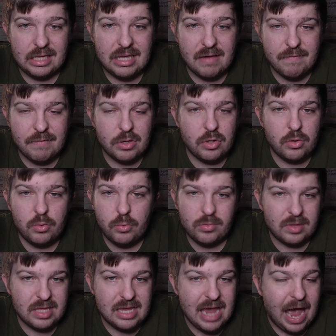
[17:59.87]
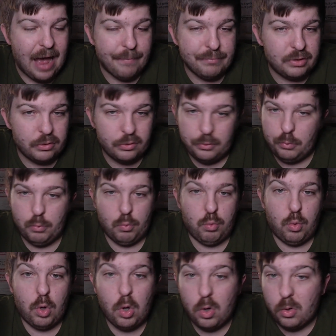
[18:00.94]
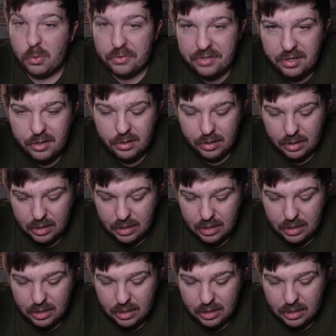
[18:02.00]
given you the absolute world.